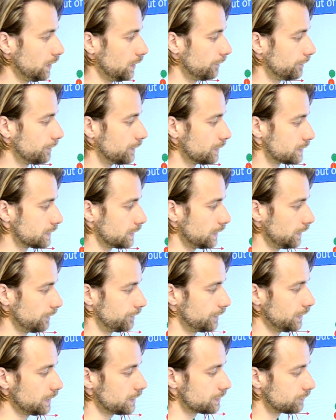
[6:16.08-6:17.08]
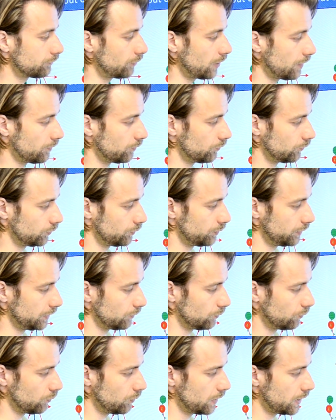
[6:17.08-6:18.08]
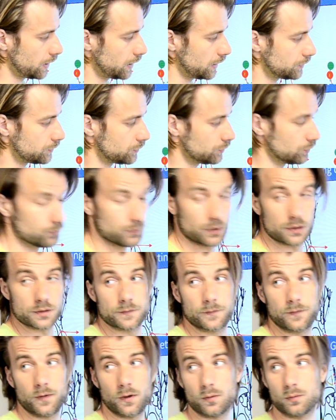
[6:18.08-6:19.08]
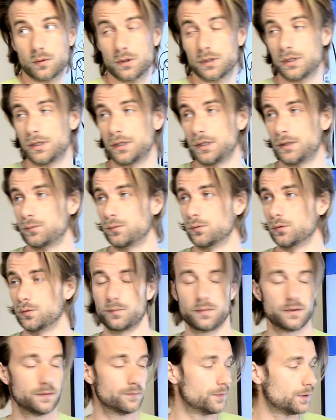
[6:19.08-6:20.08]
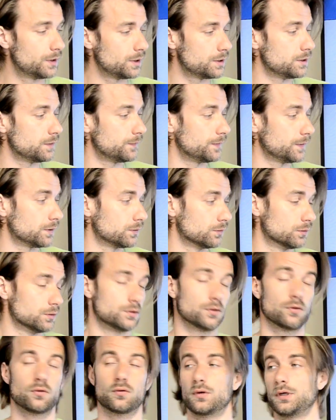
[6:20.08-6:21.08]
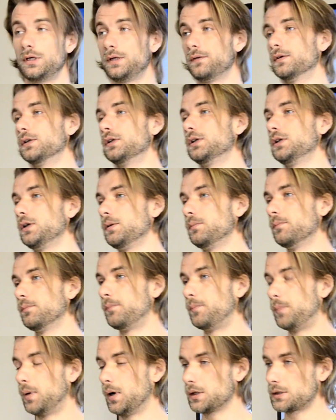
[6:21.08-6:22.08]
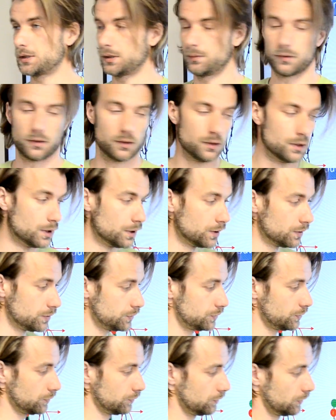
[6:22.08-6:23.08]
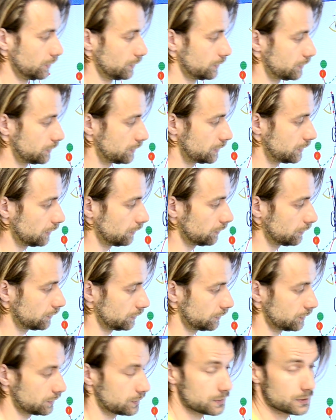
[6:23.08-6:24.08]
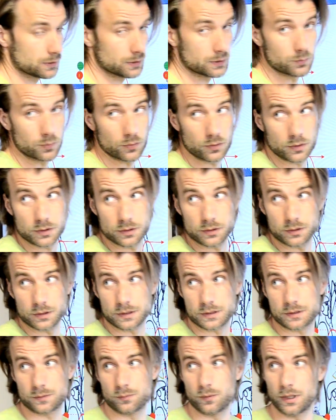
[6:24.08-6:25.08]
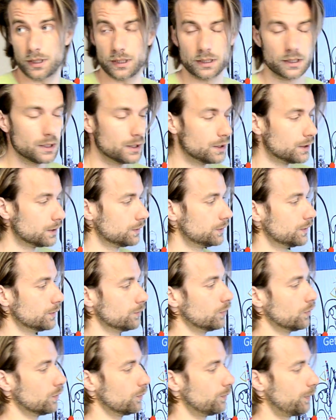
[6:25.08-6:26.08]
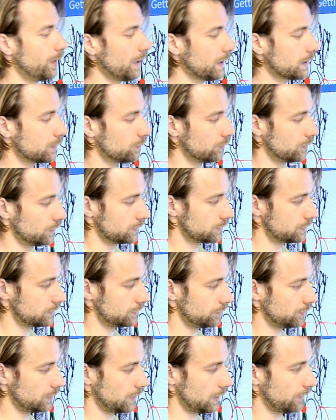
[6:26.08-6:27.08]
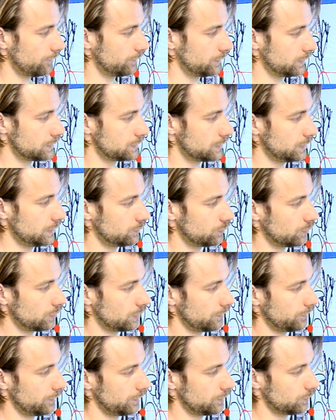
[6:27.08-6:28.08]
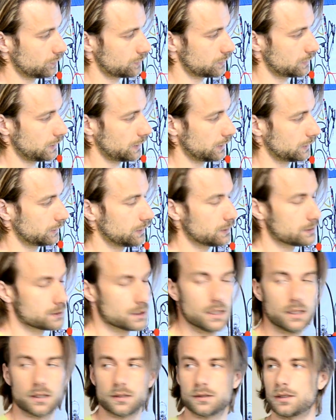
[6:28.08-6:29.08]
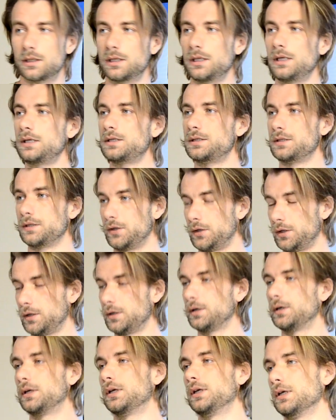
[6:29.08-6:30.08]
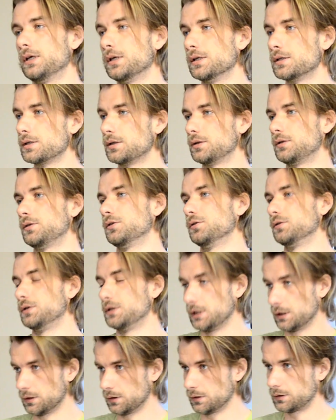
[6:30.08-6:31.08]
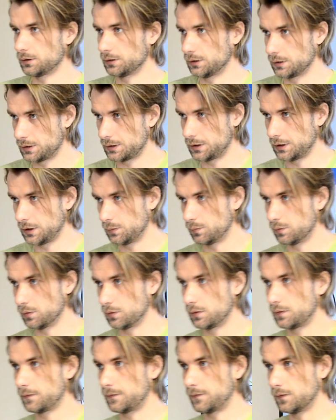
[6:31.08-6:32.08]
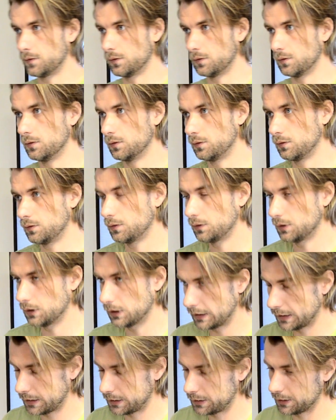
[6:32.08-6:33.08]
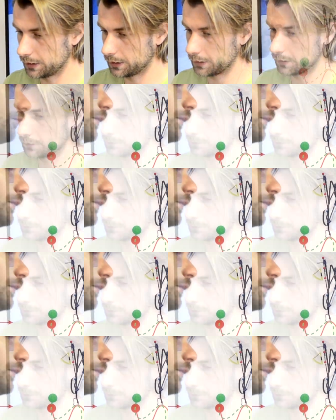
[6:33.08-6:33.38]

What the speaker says: If this strap would be way too much forward, it would be very difficult or even impossible to tilt the seat board this way. The more backwards you have the seat board, if it was like this, the easier is to tilt the seat board for landing.